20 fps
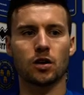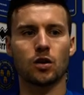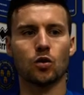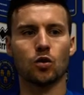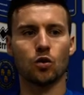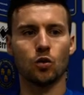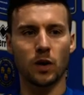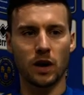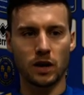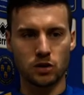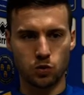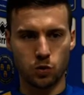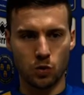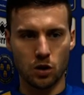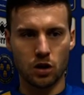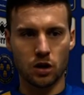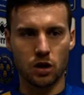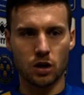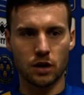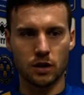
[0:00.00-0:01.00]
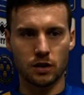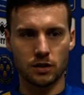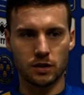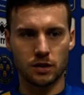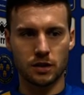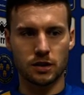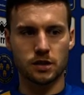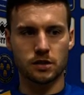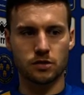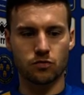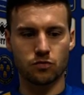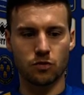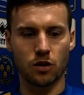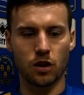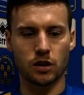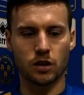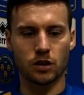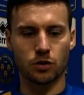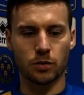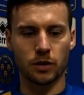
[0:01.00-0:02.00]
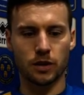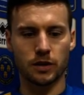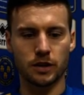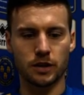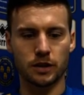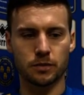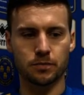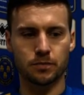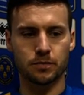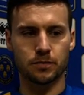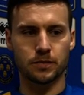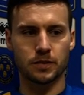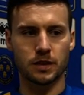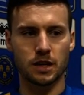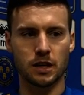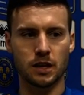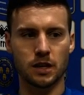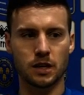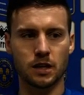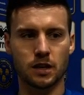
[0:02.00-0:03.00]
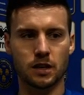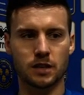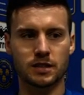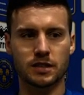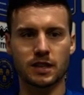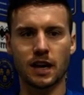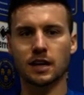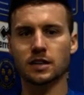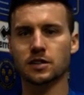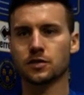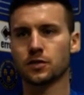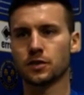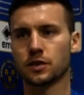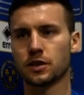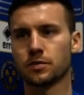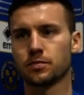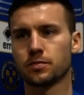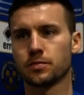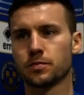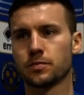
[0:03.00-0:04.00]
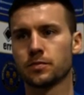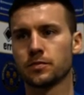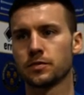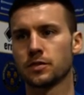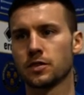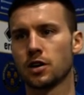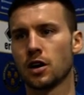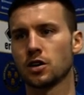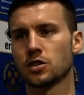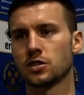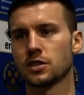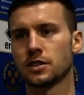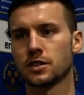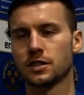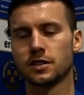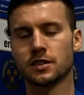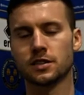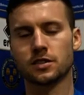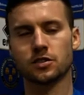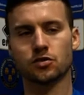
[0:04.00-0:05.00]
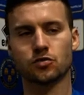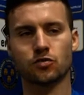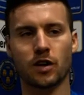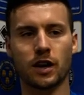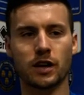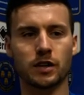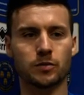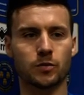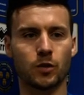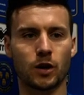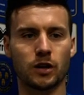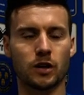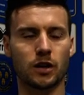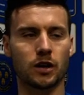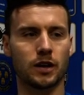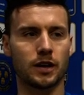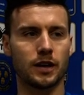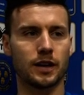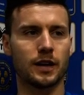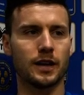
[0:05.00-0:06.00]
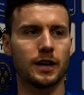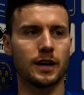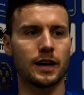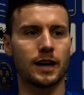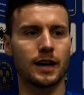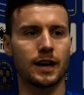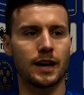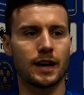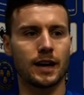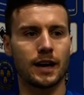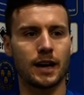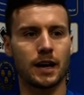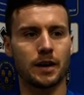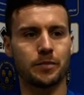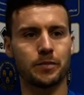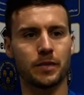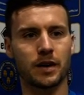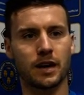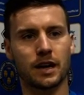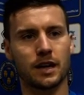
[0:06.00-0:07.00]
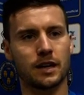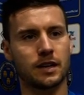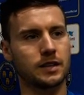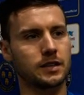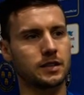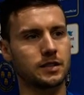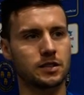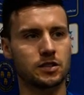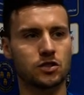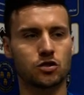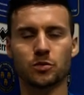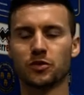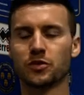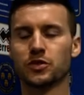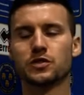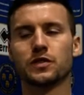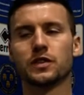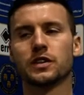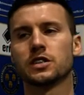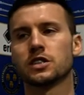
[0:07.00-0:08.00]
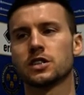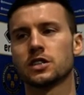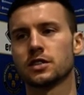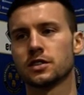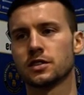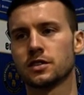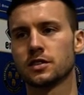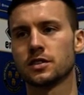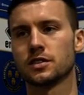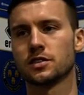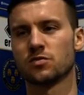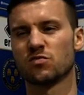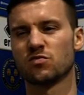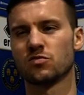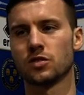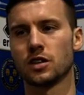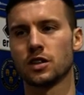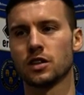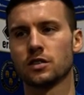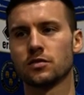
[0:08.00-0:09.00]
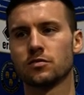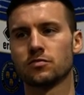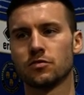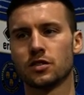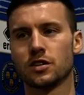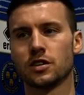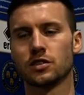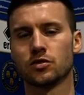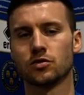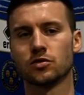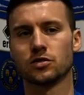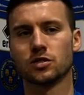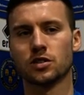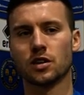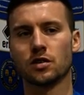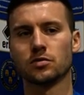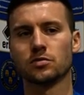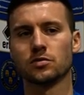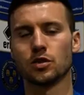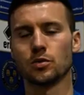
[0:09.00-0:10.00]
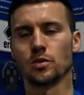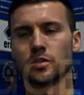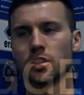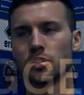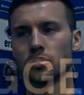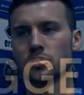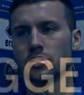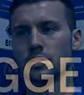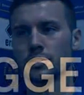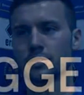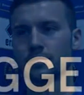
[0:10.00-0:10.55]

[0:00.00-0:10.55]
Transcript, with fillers: always were these right up on the, the stats for yards, distance ran, and whatnot. Um, and some of his finishing is really, really good. So, Louis Dodds.